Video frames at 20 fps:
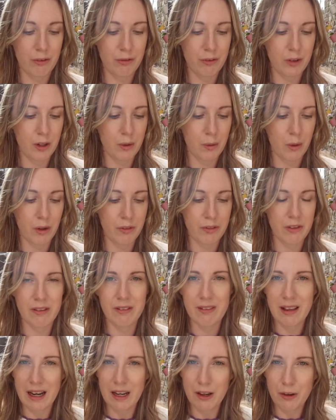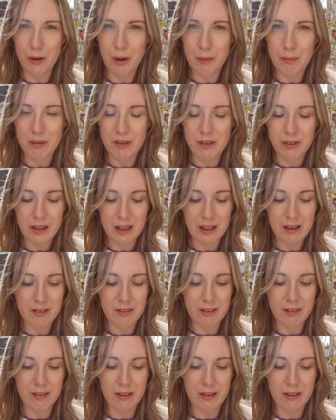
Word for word: a few of the salad crops and things.